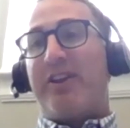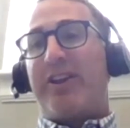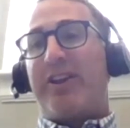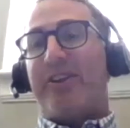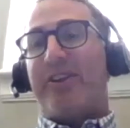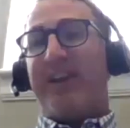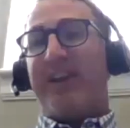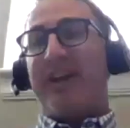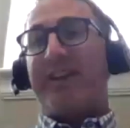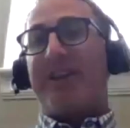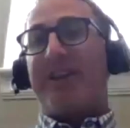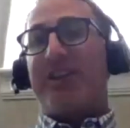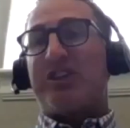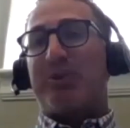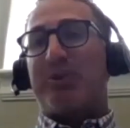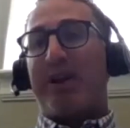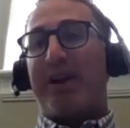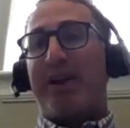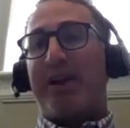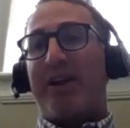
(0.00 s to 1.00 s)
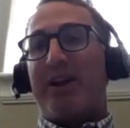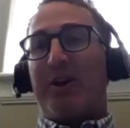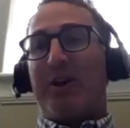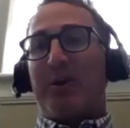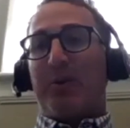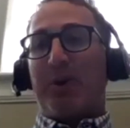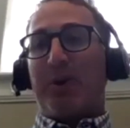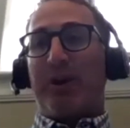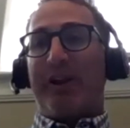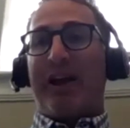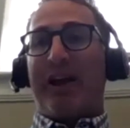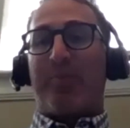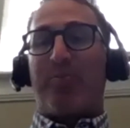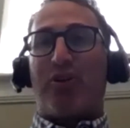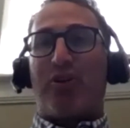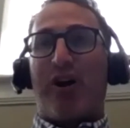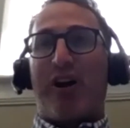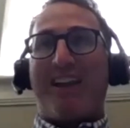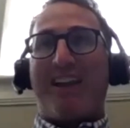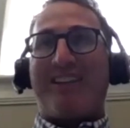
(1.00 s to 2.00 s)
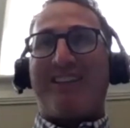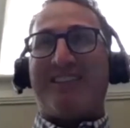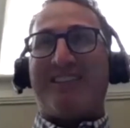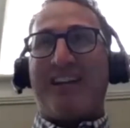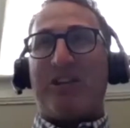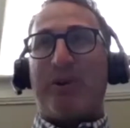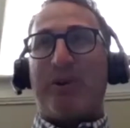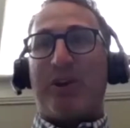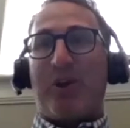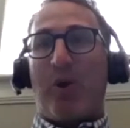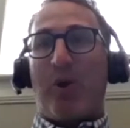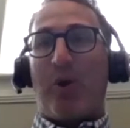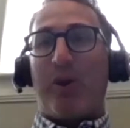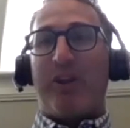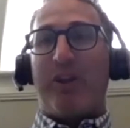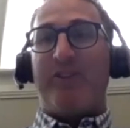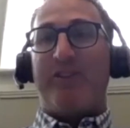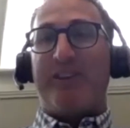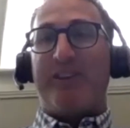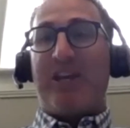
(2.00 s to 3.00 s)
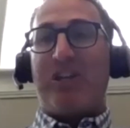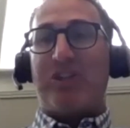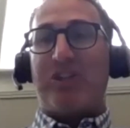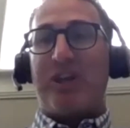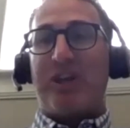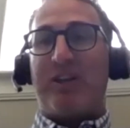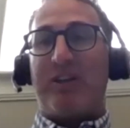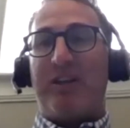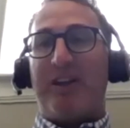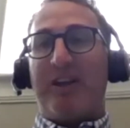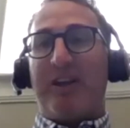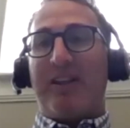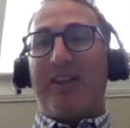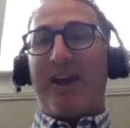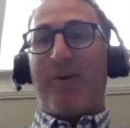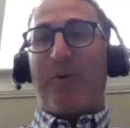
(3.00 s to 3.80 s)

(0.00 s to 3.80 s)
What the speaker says: the industry, really at a product-centric organization, that